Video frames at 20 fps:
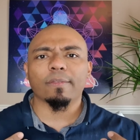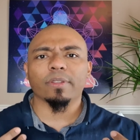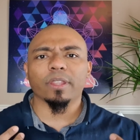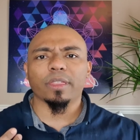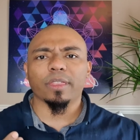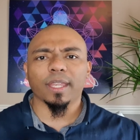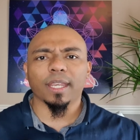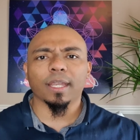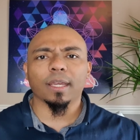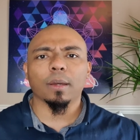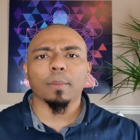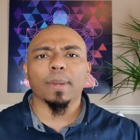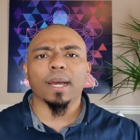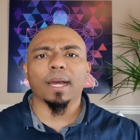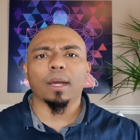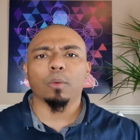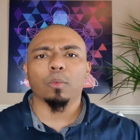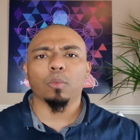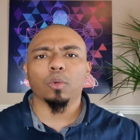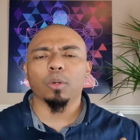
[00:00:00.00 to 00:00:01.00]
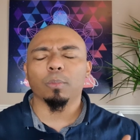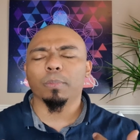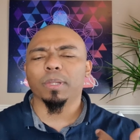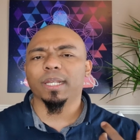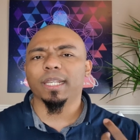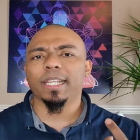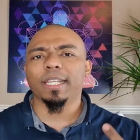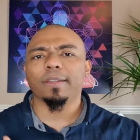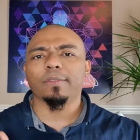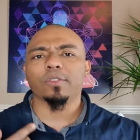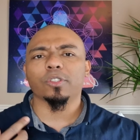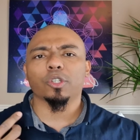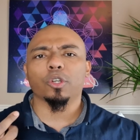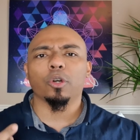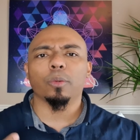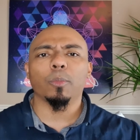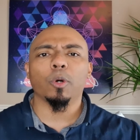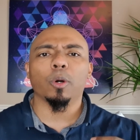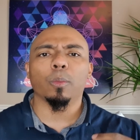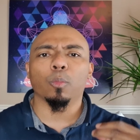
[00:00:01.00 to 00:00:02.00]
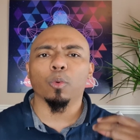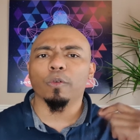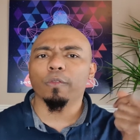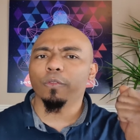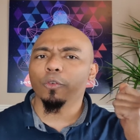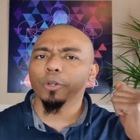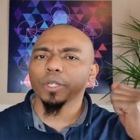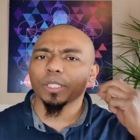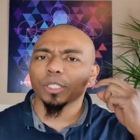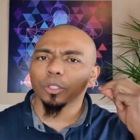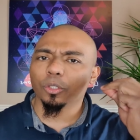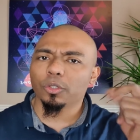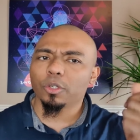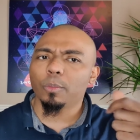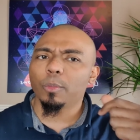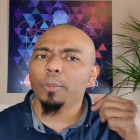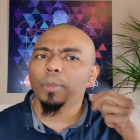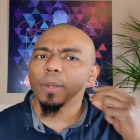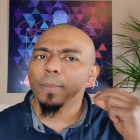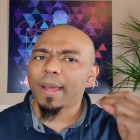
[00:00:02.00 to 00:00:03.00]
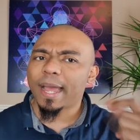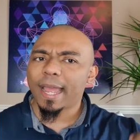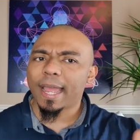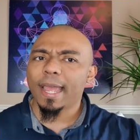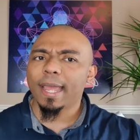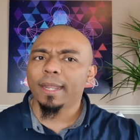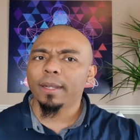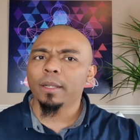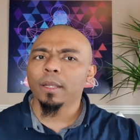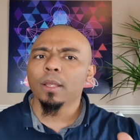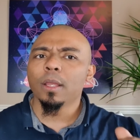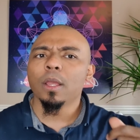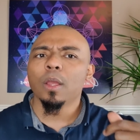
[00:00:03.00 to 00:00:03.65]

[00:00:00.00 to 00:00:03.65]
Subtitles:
a think about what beliefs come up, what voices come up in my head